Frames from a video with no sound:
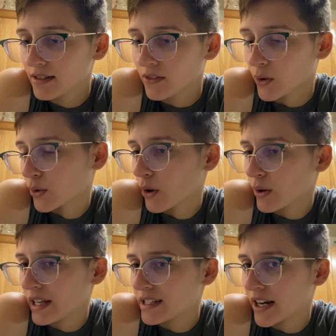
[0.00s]
or grow
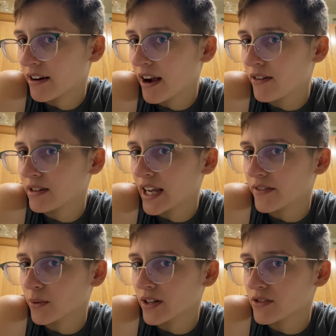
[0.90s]
kids' hair out and they have
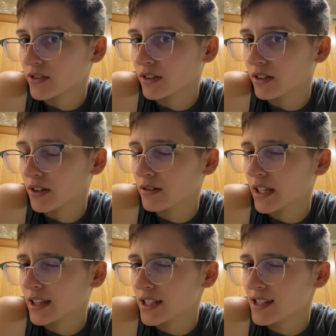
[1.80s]
to wear certain clothes?
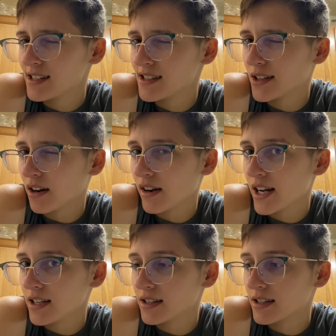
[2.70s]
Like, this is
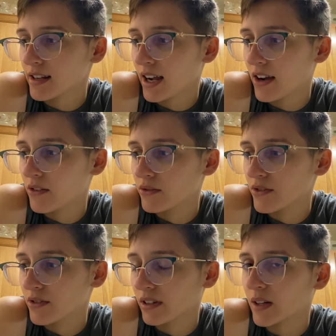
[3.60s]
starting to
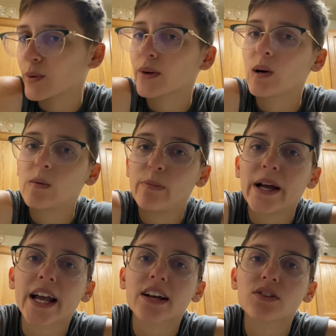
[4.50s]
sound like we're going
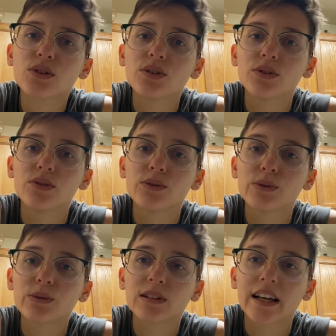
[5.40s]
back to
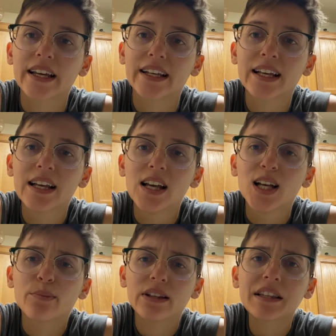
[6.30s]
like
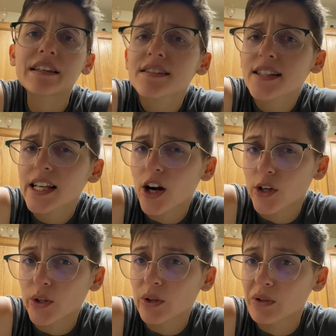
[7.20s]
policing
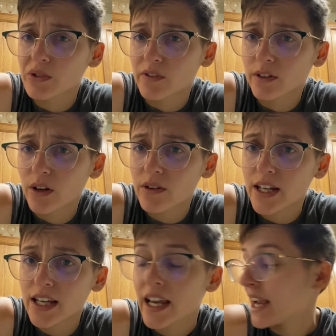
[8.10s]
articles of
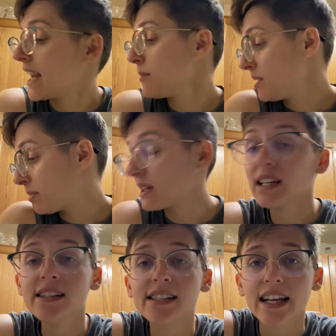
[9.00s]
clothing. And I mean
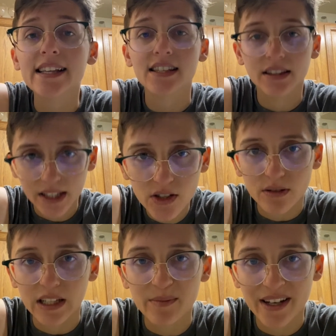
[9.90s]
policing as in
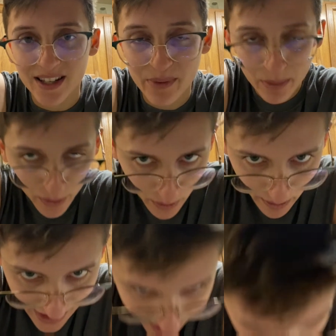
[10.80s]
literally, because people would
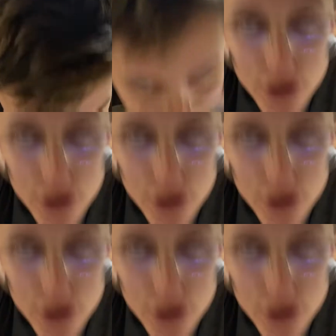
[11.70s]
be sent to